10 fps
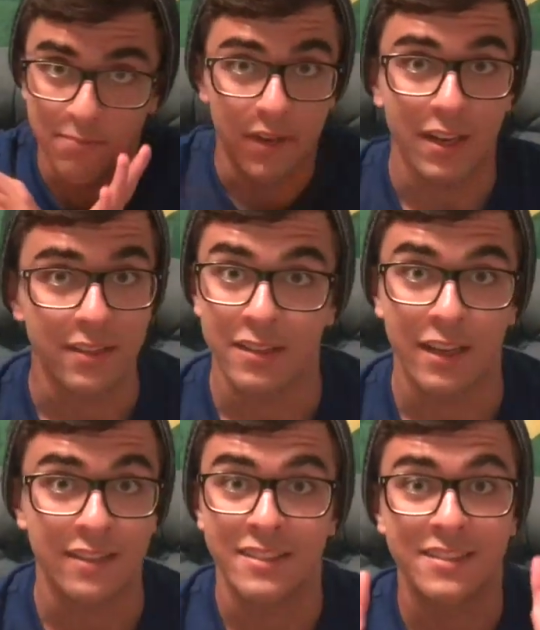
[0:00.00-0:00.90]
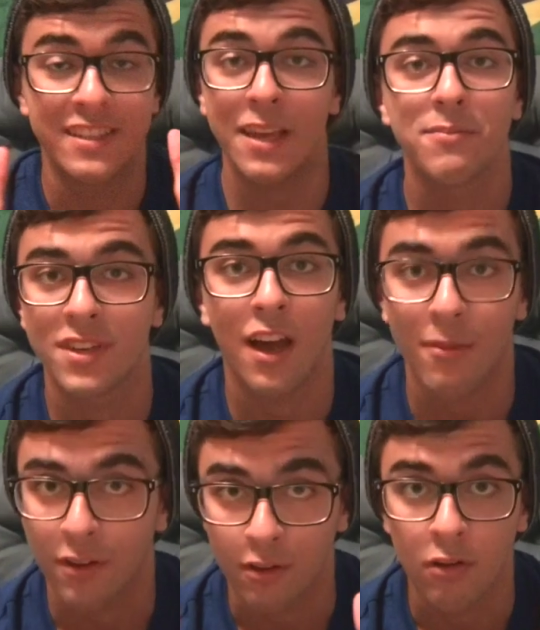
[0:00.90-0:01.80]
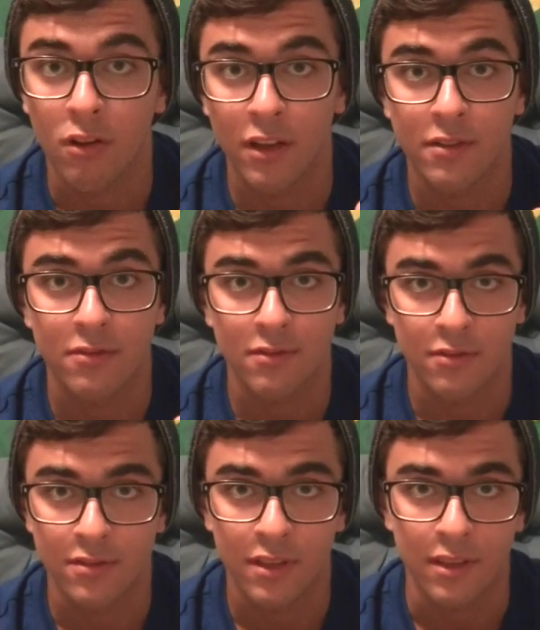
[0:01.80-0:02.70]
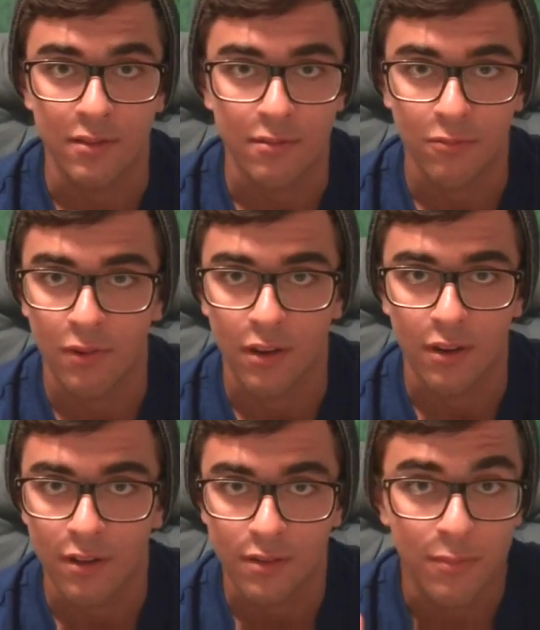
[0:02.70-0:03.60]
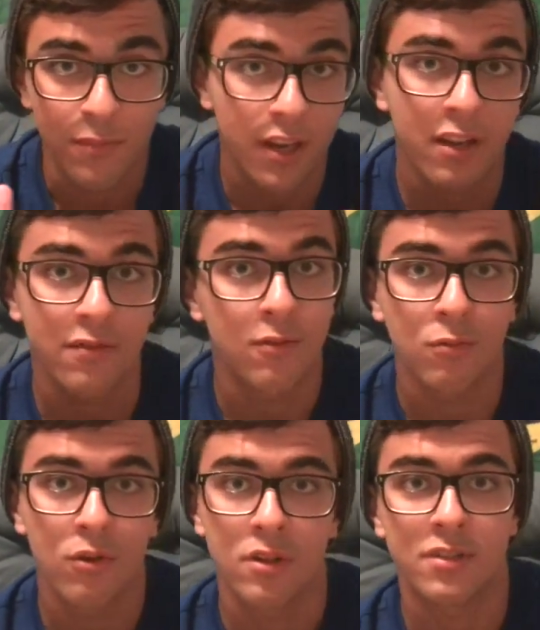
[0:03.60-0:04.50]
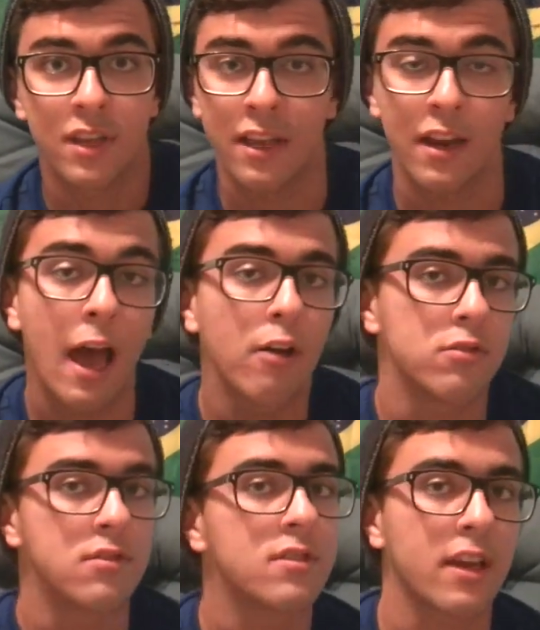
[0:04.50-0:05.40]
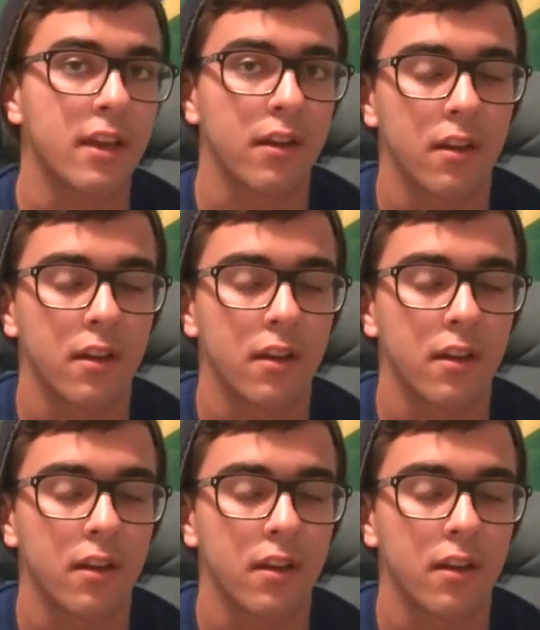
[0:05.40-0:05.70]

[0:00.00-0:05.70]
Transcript: But at the same time, I Google it to see what the meaning of the words and how to sing.